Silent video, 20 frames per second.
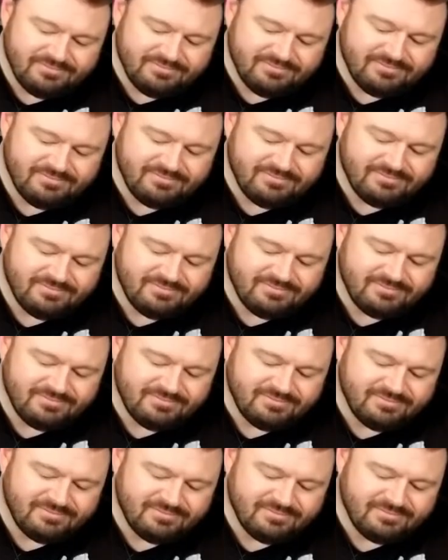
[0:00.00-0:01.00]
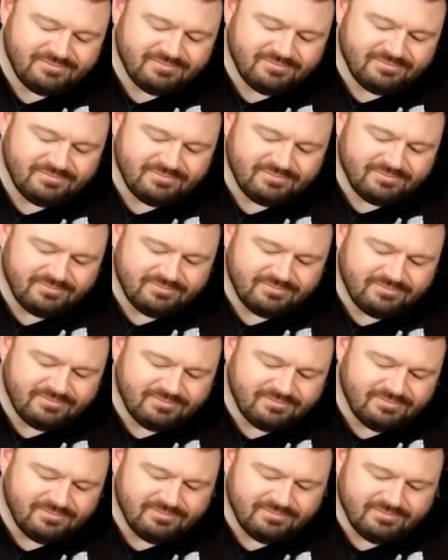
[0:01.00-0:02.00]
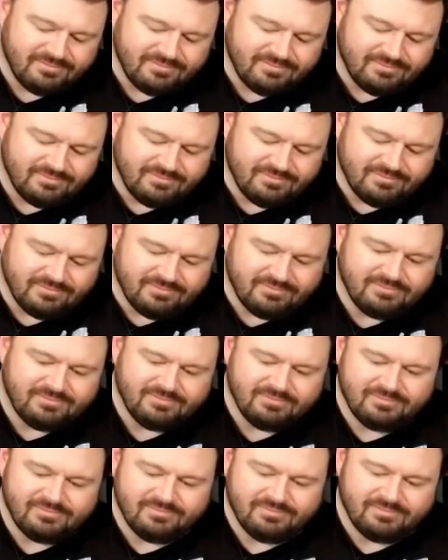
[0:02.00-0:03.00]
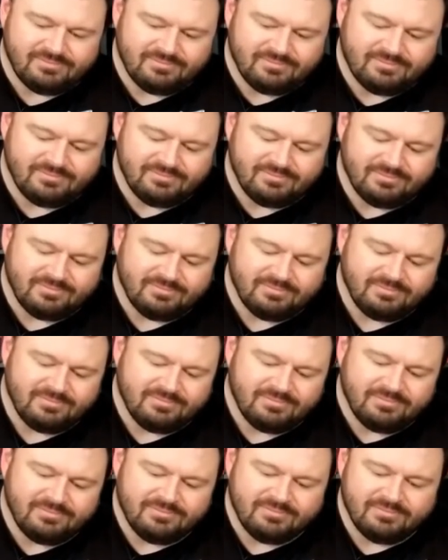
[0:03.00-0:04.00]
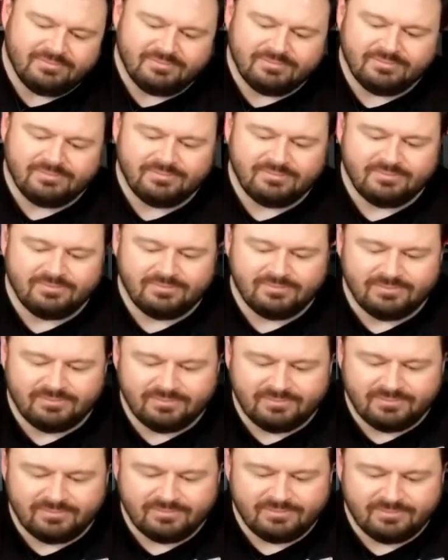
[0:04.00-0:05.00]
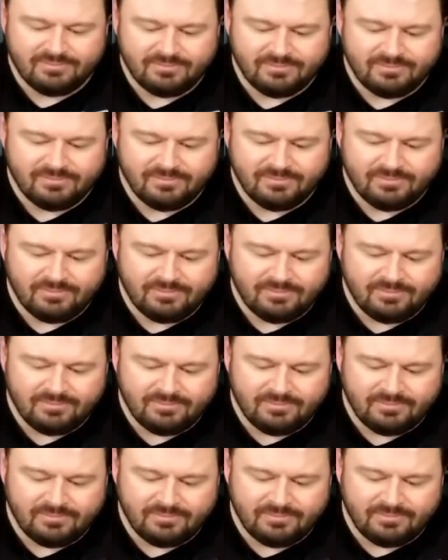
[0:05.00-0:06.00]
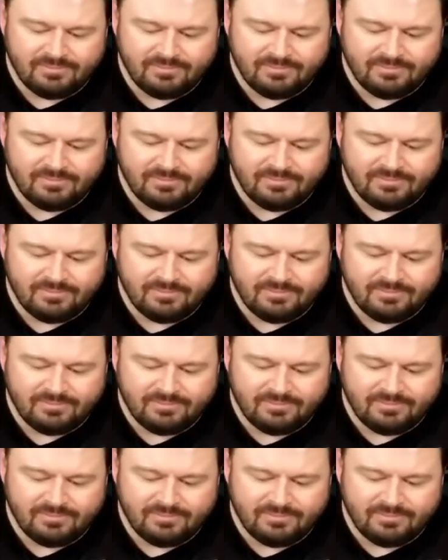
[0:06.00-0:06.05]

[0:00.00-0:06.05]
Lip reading: [no speech]